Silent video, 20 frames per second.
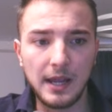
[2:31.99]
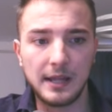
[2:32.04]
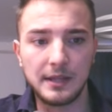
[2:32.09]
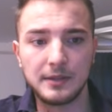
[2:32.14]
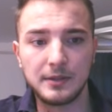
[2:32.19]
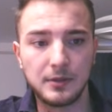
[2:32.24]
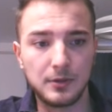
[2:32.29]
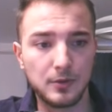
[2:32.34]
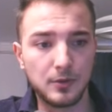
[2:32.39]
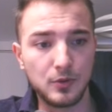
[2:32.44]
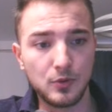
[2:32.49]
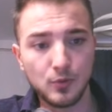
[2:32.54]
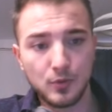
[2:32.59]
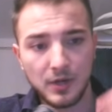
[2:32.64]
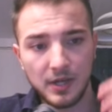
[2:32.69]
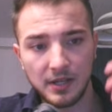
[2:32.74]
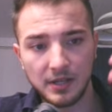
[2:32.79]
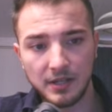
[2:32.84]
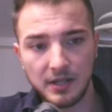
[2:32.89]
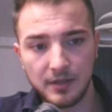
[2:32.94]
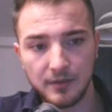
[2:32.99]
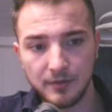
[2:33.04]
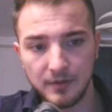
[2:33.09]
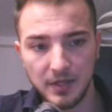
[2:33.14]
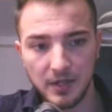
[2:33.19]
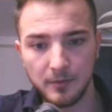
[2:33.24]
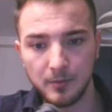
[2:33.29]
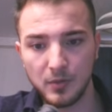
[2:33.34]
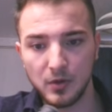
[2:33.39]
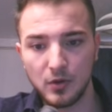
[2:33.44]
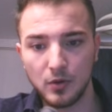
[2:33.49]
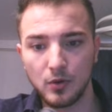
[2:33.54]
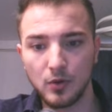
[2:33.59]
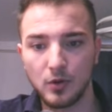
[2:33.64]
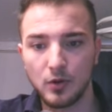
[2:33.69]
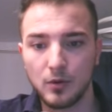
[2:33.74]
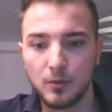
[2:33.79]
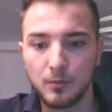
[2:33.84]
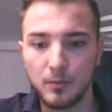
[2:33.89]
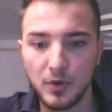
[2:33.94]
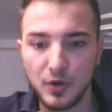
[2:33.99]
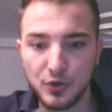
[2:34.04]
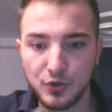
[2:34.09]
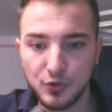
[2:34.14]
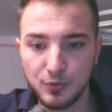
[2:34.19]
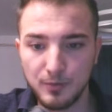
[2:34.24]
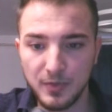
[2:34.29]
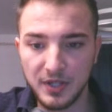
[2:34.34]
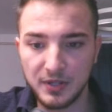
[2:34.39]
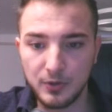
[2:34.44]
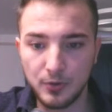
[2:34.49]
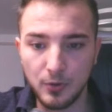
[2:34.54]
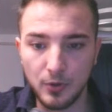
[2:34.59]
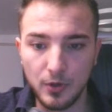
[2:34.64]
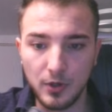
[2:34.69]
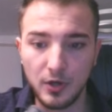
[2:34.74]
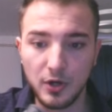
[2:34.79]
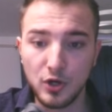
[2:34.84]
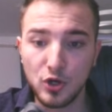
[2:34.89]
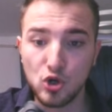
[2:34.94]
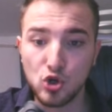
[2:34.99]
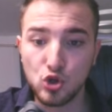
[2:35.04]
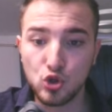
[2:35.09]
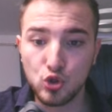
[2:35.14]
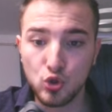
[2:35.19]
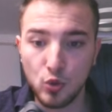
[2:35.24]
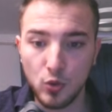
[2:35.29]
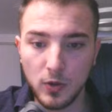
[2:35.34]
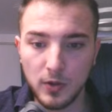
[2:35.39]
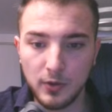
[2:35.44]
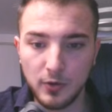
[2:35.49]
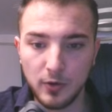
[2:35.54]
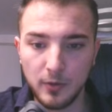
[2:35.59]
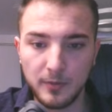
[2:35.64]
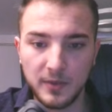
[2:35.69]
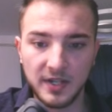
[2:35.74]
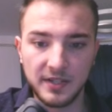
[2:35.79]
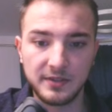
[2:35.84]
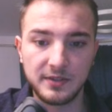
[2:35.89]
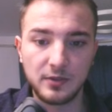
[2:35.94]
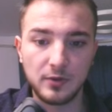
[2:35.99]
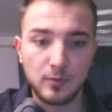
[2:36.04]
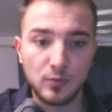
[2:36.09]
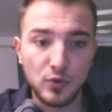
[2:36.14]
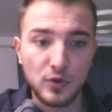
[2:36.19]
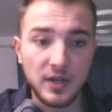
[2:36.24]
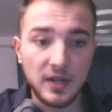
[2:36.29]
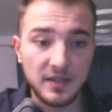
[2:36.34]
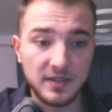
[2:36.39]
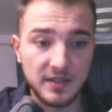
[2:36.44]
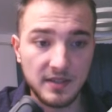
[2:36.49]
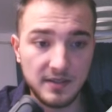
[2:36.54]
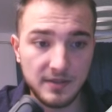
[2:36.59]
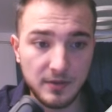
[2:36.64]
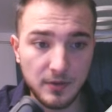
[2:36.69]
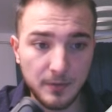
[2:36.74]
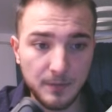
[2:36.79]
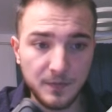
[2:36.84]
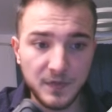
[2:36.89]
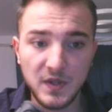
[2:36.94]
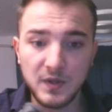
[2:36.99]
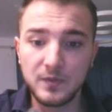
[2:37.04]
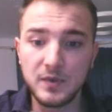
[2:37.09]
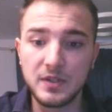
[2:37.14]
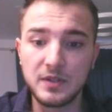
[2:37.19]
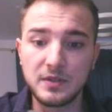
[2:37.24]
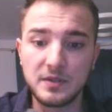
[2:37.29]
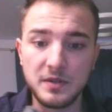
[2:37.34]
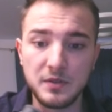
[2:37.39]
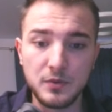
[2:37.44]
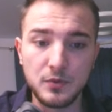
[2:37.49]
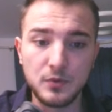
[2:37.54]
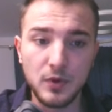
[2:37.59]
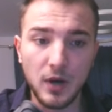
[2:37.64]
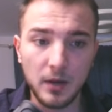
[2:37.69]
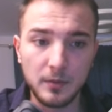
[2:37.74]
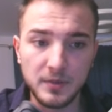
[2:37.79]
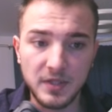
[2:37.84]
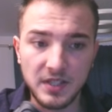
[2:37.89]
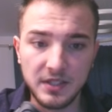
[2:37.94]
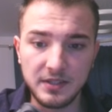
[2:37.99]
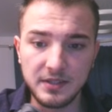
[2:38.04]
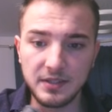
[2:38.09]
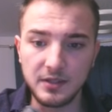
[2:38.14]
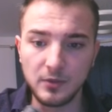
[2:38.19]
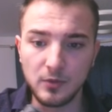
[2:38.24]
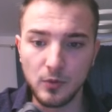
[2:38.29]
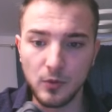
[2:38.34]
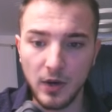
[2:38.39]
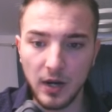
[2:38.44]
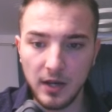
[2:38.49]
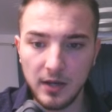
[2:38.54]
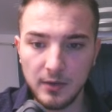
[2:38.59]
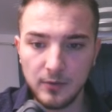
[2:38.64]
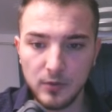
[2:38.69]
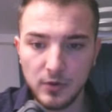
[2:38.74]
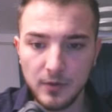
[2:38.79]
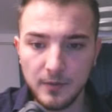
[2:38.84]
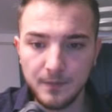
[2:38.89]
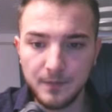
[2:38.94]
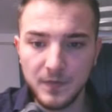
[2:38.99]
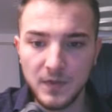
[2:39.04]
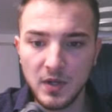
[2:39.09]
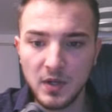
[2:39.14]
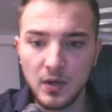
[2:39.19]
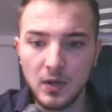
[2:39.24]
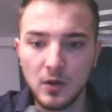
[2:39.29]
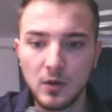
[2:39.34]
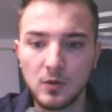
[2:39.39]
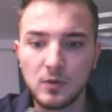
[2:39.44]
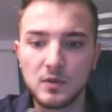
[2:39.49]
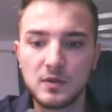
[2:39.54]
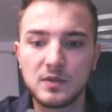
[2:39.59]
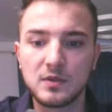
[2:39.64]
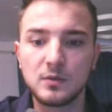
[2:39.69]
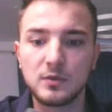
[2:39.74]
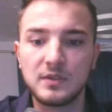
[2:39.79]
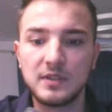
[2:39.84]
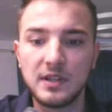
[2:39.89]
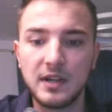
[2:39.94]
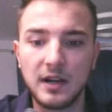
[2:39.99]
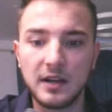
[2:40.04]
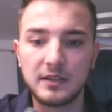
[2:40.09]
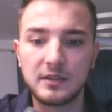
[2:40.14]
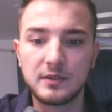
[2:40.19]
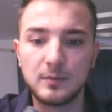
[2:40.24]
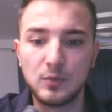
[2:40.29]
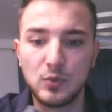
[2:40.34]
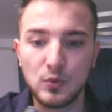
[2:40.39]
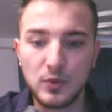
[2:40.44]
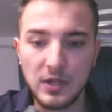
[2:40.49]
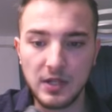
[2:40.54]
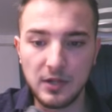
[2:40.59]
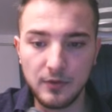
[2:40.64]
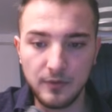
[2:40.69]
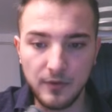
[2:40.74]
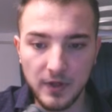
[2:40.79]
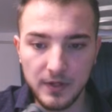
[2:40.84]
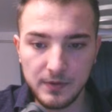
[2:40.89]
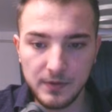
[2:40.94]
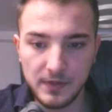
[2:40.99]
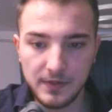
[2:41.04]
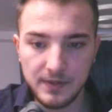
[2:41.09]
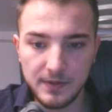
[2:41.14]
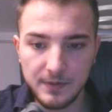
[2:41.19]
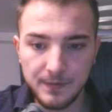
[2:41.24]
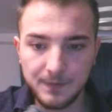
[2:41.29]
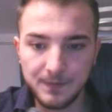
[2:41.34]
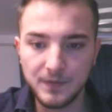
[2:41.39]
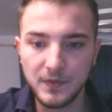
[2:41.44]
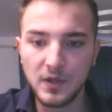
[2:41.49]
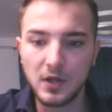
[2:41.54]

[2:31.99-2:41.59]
and you can give them a much better short-term rental booking system, which is a new update in GoHighLevel. Also direct booking funnels,